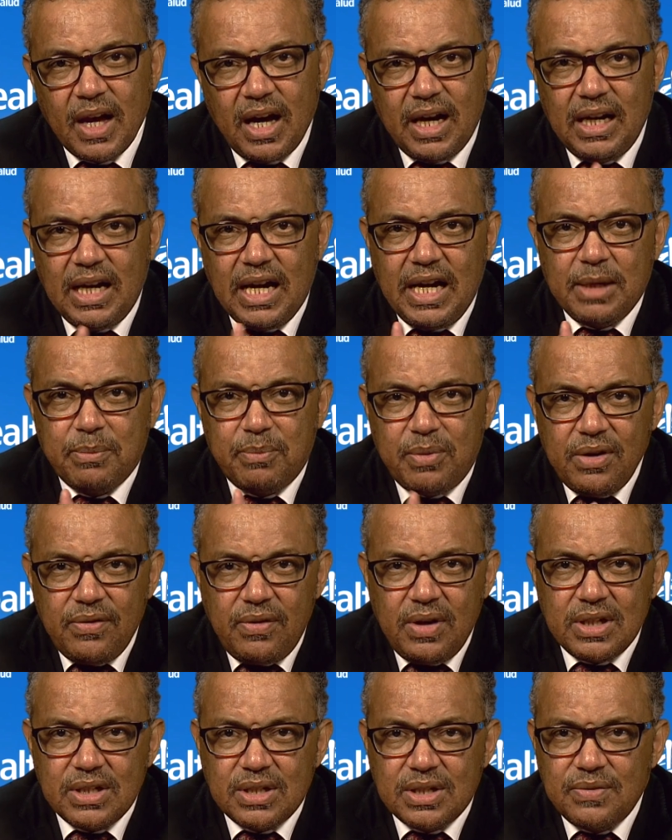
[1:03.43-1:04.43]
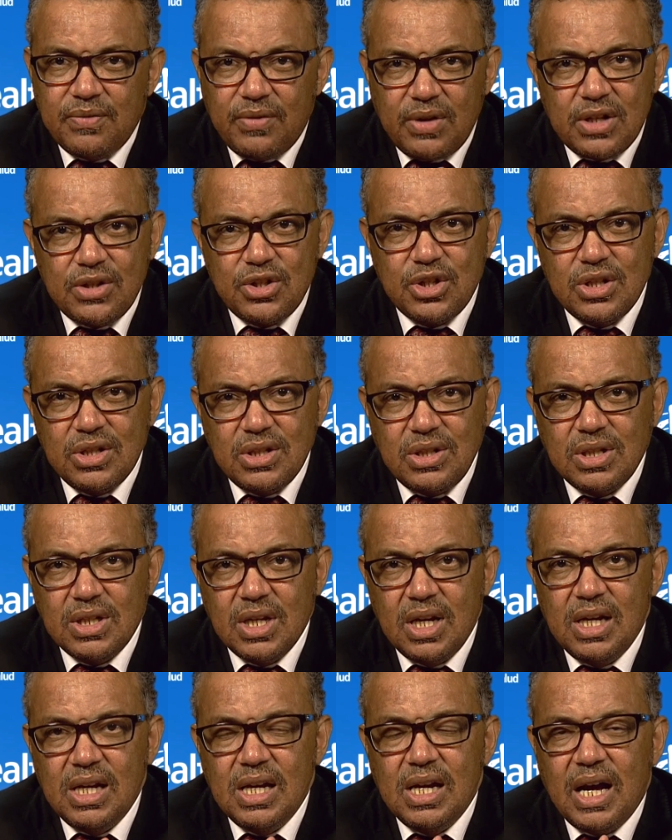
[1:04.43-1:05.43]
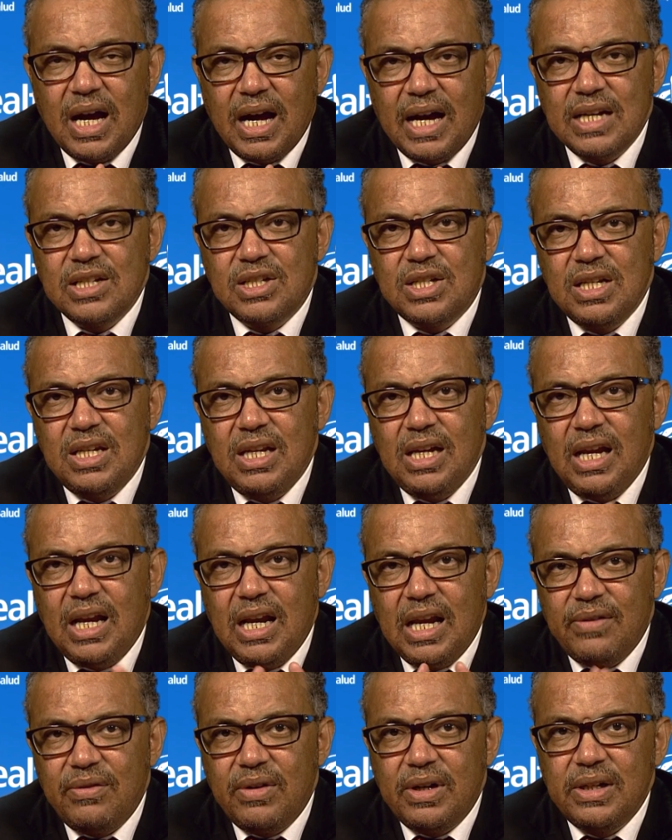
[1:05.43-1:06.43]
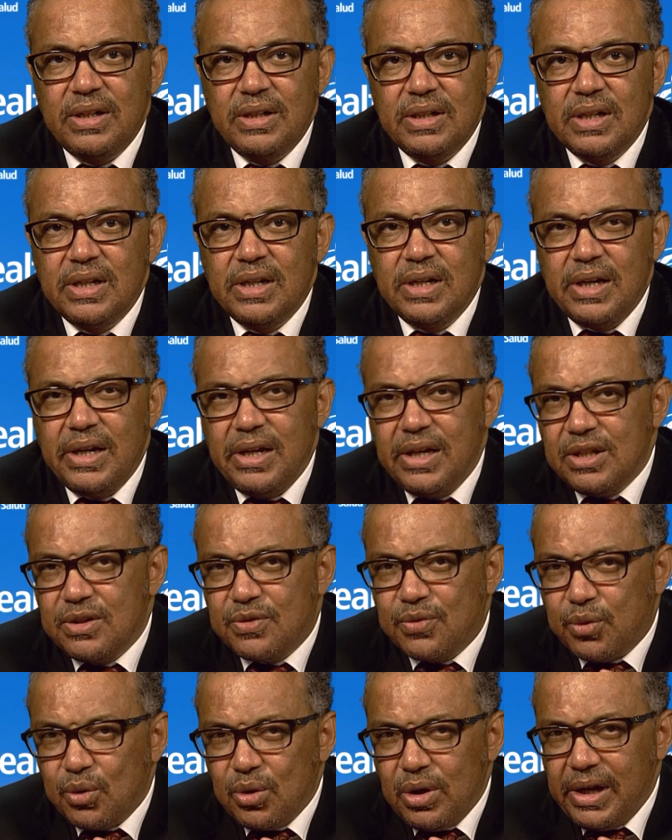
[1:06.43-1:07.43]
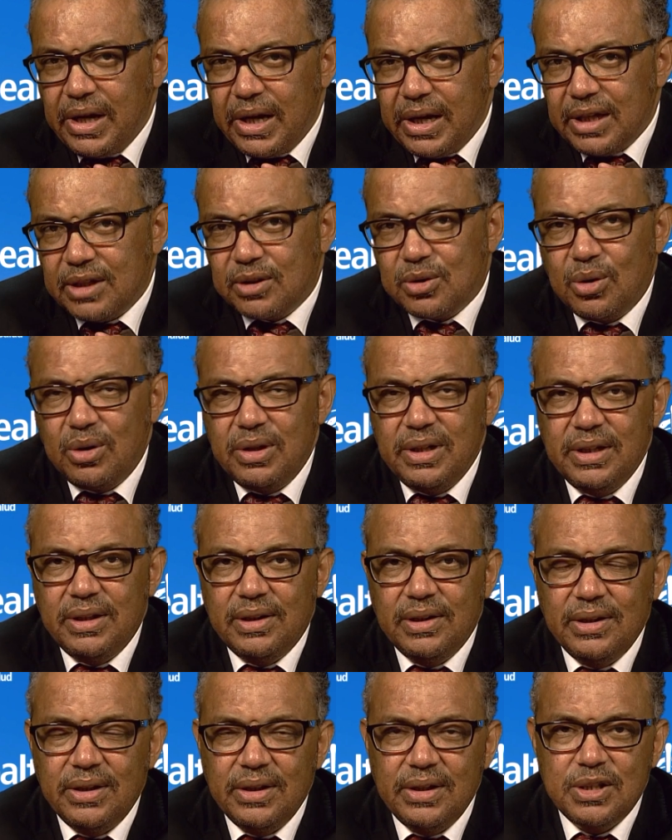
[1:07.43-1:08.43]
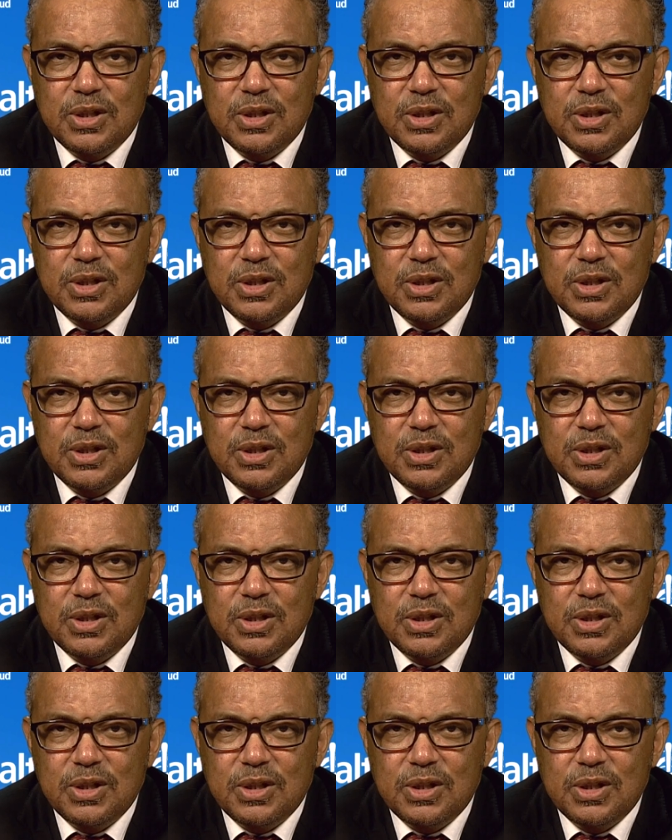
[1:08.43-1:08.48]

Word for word: Unlike previous versions, ICD 11 is fully electronic.